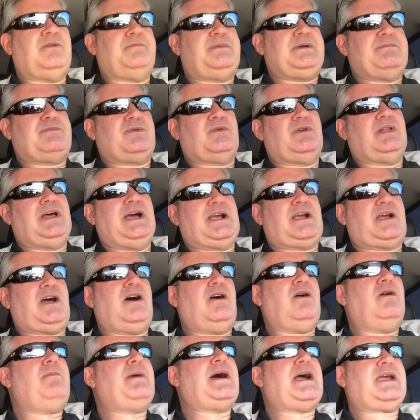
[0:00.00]
and people were like,
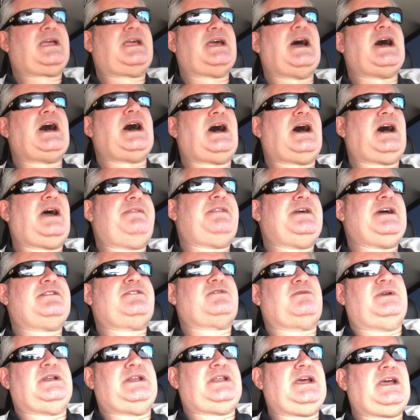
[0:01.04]
oh my God, that's
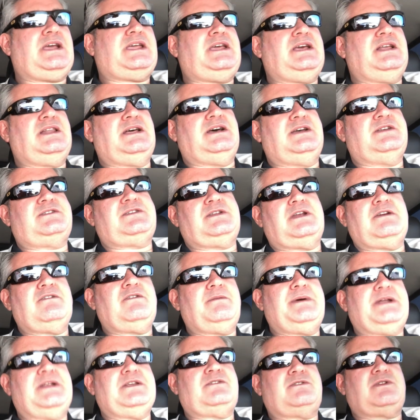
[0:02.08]
ridiculous. And
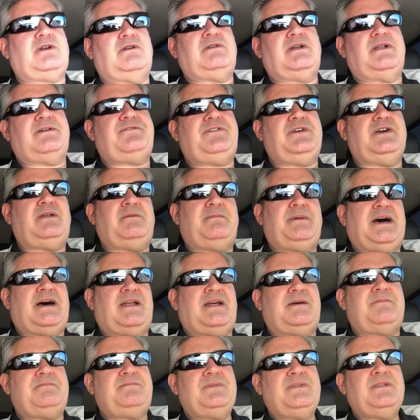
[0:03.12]
everybody's throwing a fit about
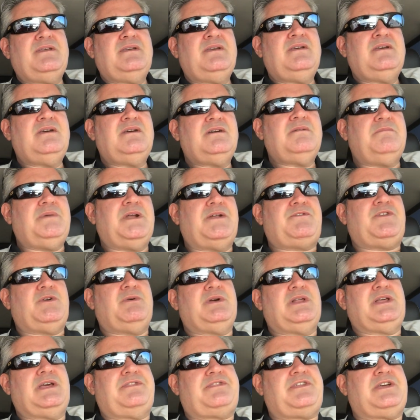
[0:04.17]
it. But if you
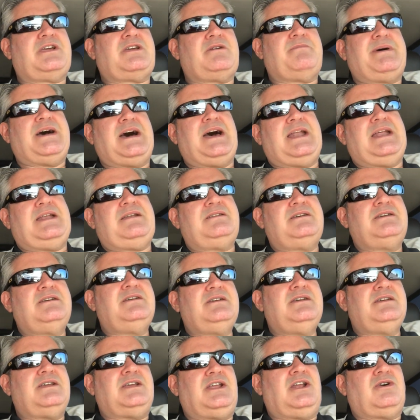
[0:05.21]
really think about it,
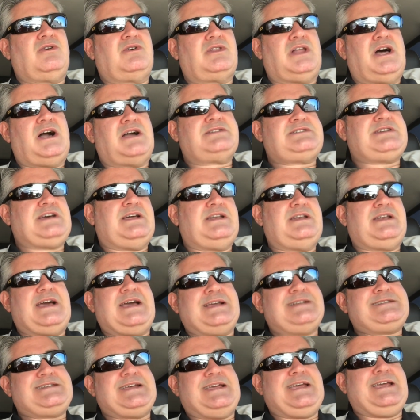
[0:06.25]
you know, Glock
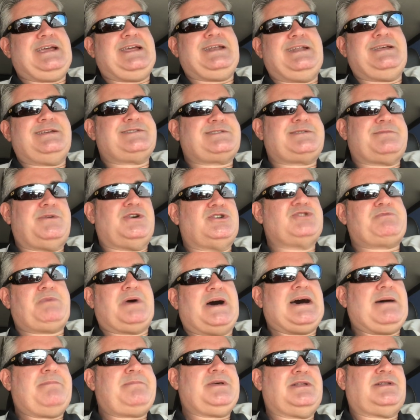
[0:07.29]
19 is the most
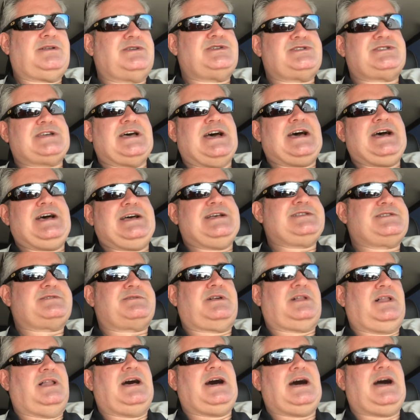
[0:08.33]
popular size
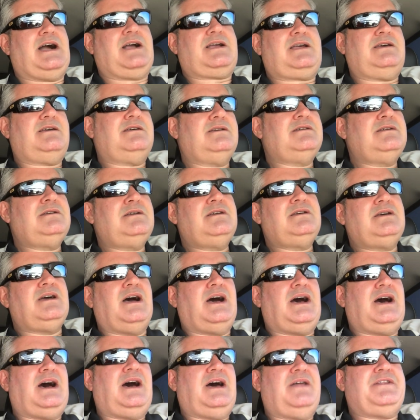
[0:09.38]
Glock
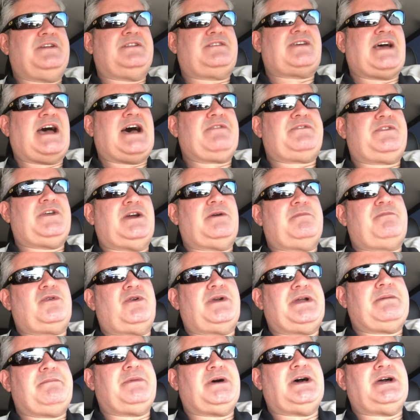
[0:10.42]
that's out there
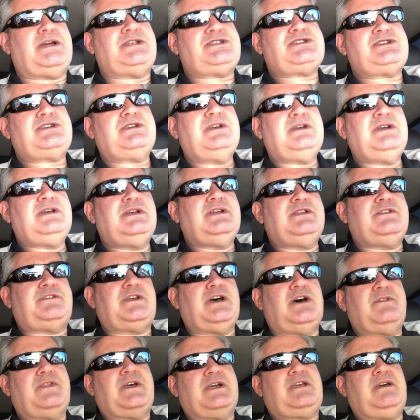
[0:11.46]
pretty much.
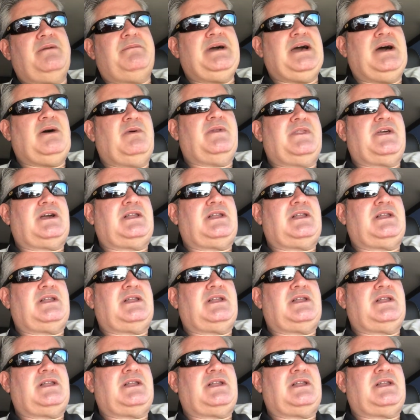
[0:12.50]
So they come out with a